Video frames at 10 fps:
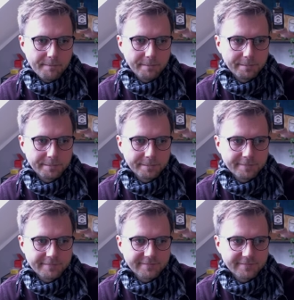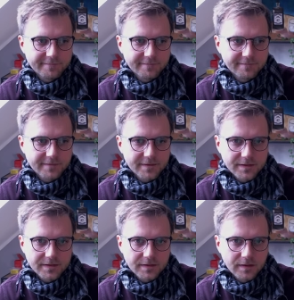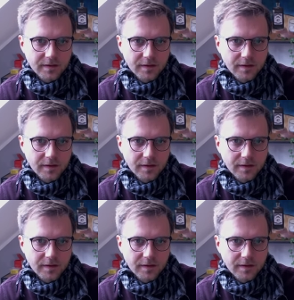No one is speaking in this clip.